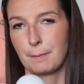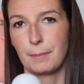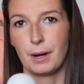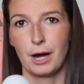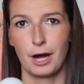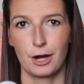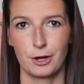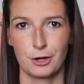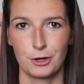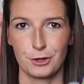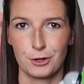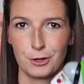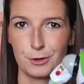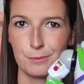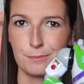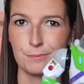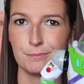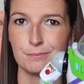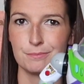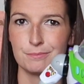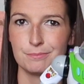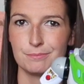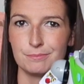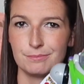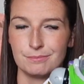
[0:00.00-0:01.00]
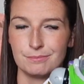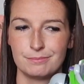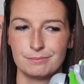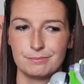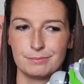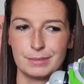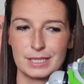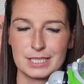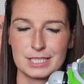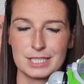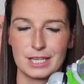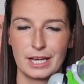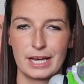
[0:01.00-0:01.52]
Parker got
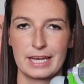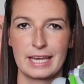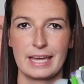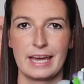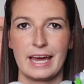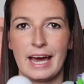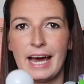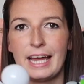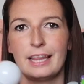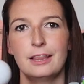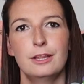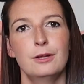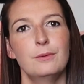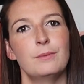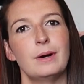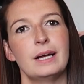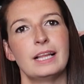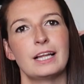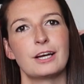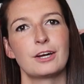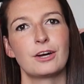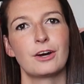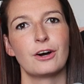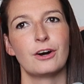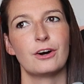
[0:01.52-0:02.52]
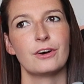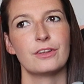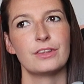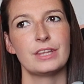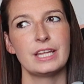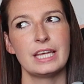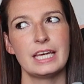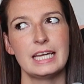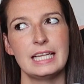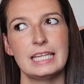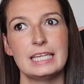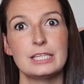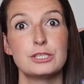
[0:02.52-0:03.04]
Buzz Lightyear and Luella got the